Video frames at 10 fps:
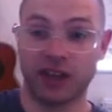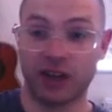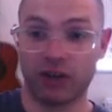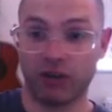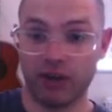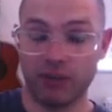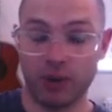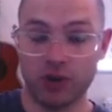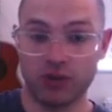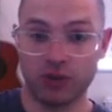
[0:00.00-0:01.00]
at great
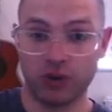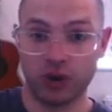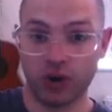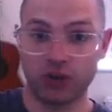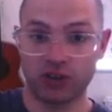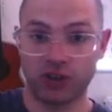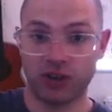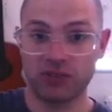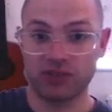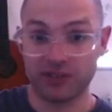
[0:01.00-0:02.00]
personal cost,
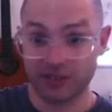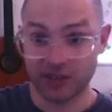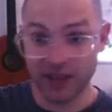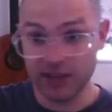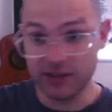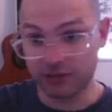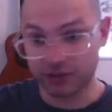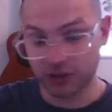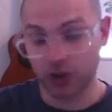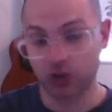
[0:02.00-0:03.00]
comes to save
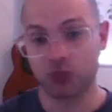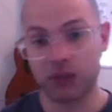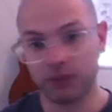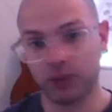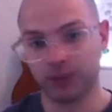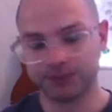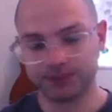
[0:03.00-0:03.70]
God's people.